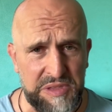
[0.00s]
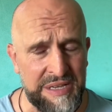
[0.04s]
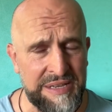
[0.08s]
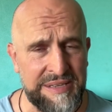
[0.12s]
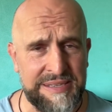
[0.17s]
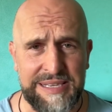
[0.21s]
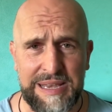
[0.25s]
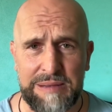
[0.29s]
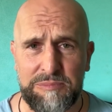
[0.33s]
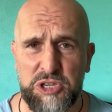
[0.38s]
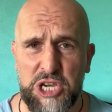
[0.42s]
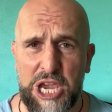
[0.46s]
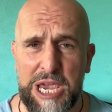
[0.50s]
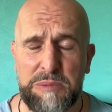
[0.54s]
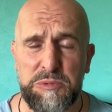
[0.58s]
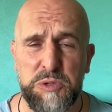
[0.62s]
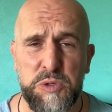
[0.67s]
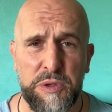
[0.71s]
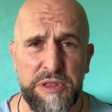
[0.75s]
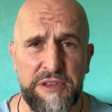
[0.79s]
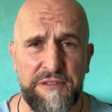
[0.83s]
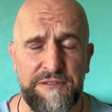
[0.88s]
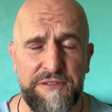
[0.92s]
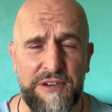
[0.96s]
Sam James,
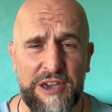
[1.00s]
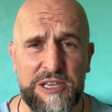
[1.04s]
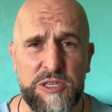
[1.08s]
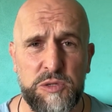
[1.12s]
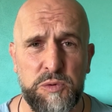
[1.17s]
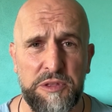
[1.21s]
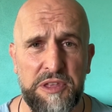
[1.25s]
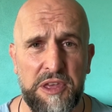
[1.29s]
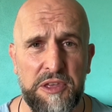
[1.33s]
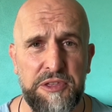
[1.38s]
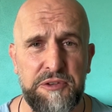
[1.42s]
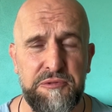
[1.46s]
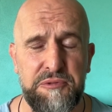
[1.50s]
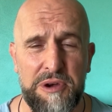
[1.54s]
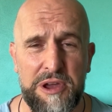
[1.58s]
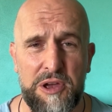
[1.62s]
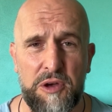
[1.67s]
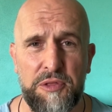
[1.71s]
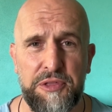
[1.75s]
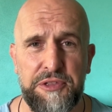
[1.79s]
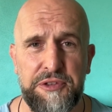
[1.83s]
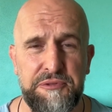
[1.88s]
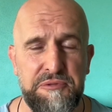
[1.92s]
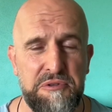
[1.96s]
with a face with a
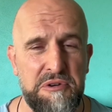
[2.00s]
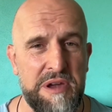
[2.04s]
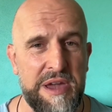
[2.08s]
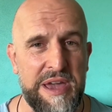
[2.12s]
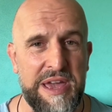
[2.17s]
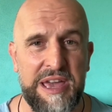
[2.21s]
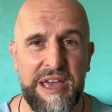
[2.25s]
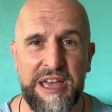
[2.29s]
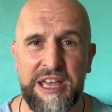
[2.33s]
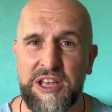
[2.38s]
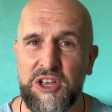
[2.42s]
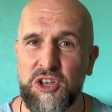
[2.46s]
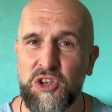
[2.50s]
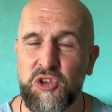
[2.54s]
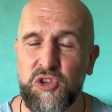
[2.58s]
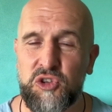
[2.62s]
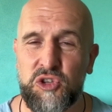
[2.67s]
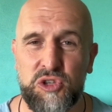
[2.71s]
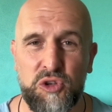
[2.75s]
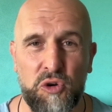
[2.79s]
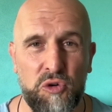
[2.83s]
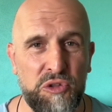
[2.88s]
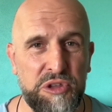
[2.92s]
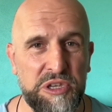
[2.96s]
3-on-3,
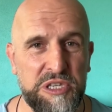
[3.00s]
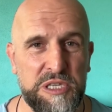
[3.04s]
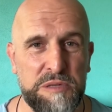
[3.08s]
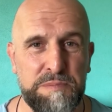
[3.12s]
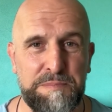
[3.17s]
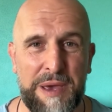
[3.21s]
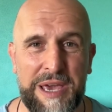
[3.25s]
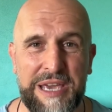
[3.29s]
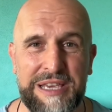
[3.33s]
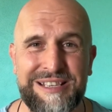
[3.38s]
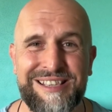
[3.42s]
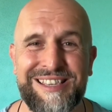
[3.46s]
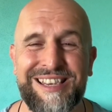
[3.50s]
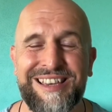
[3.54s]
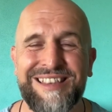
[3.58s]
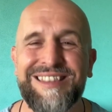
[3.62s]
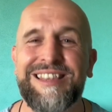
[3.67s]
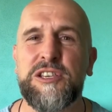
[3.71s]
saw the space.